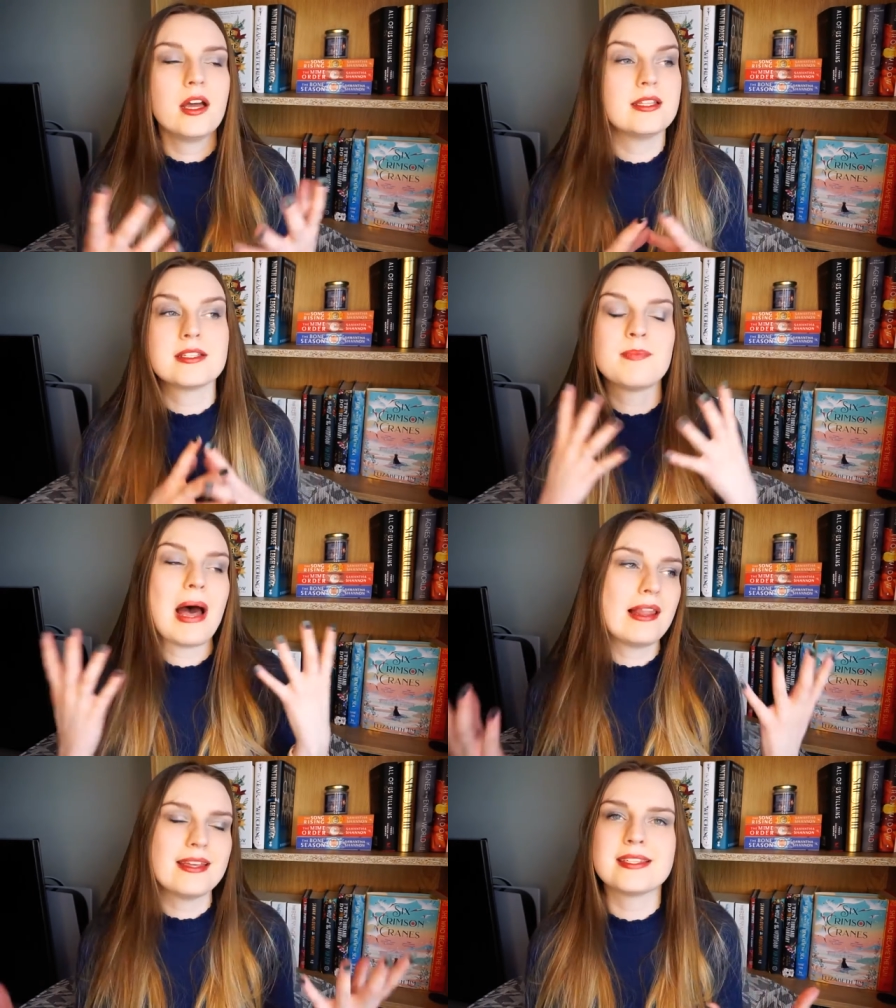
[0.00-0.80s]
in this
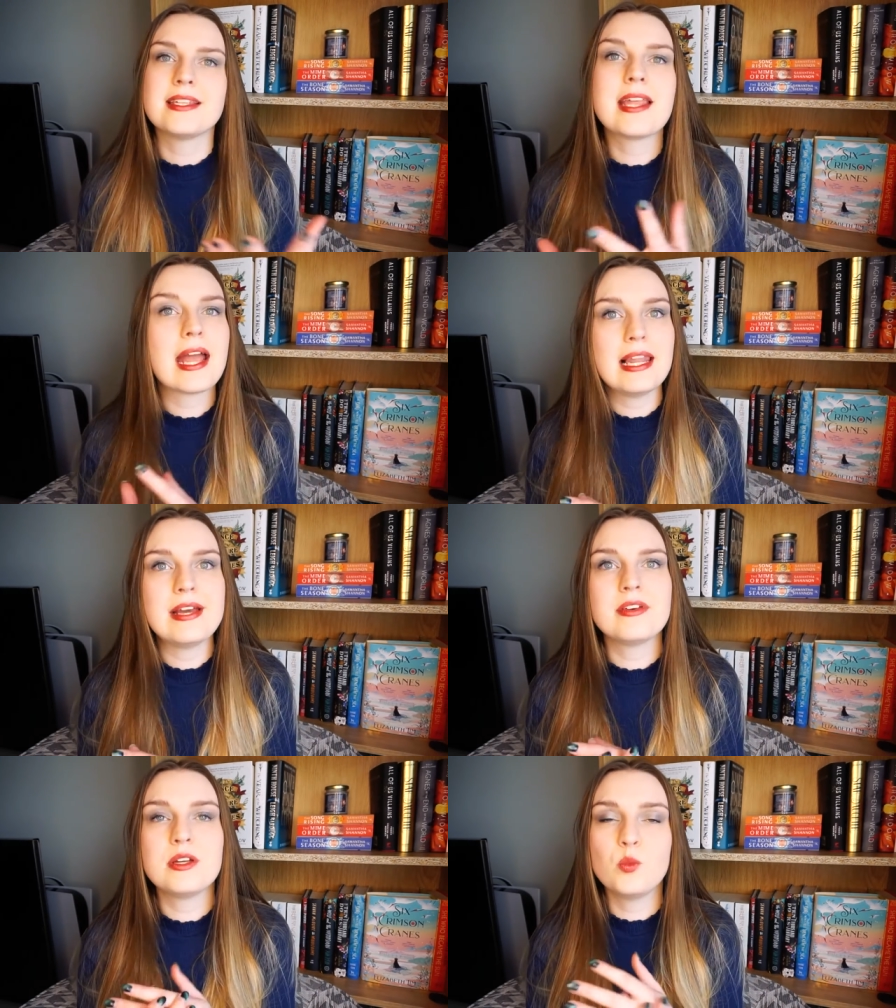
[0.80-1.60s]
palace that they
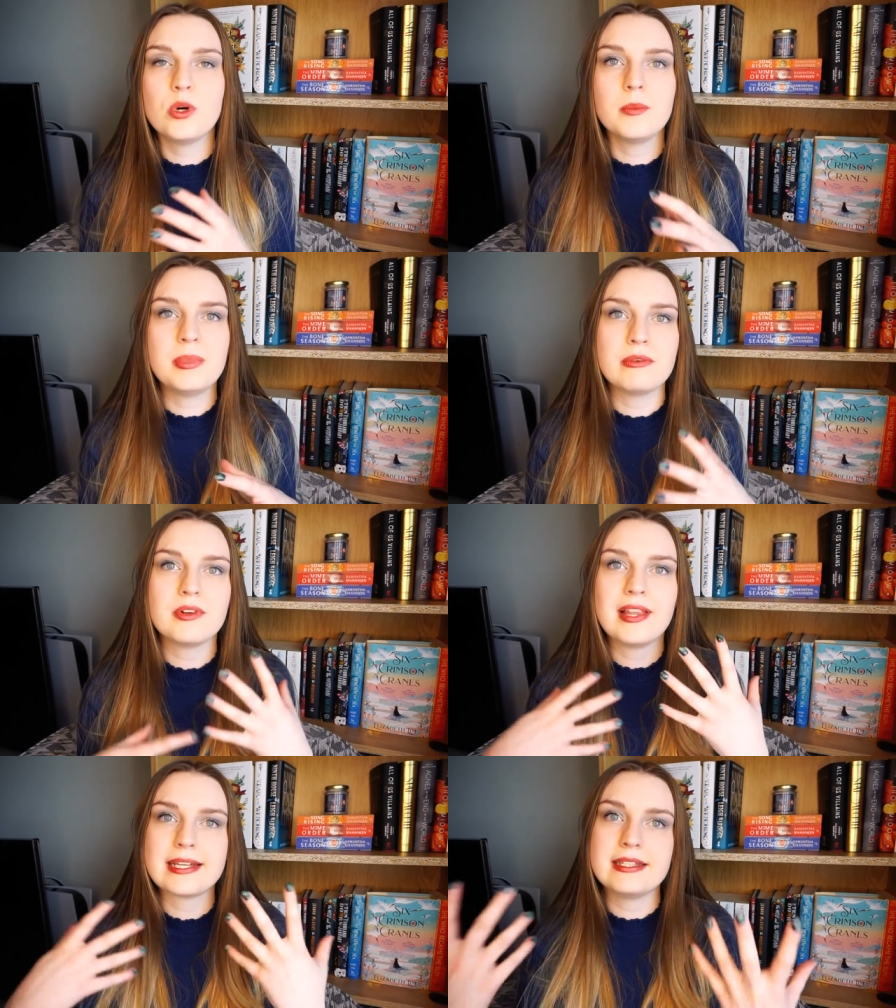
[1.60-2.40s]
live in, will be
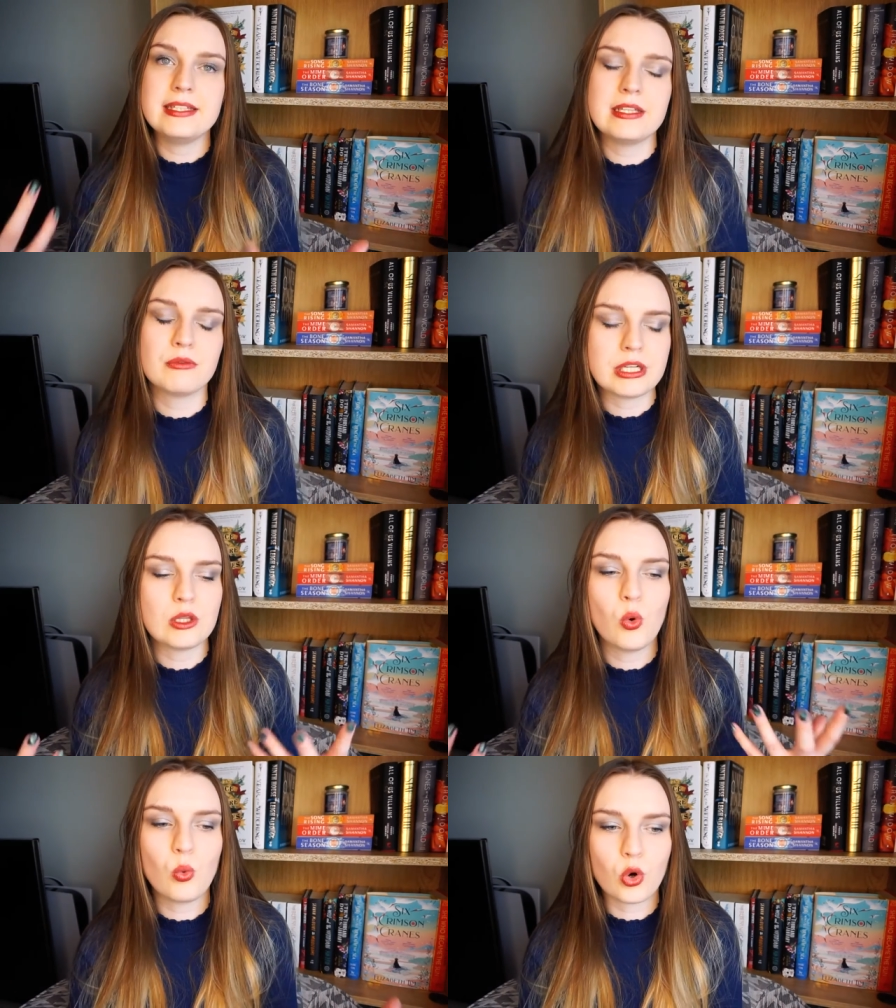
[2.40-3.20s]
reflected in the
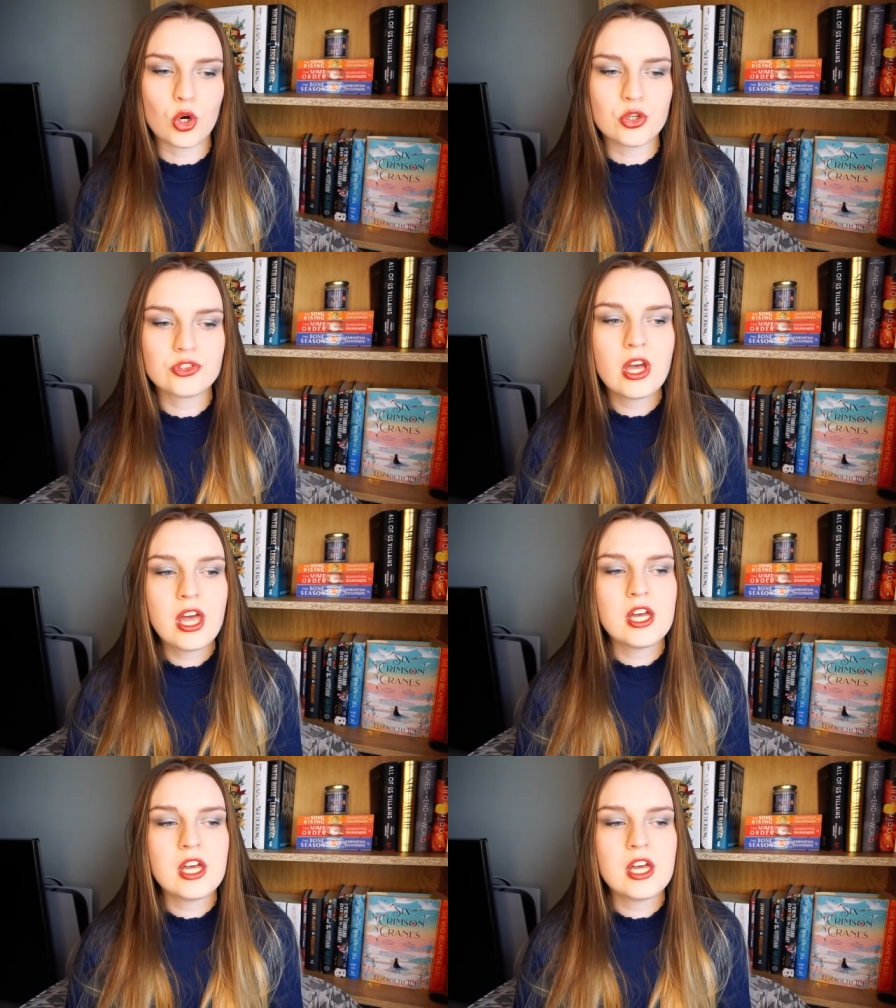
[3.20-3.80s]
real world.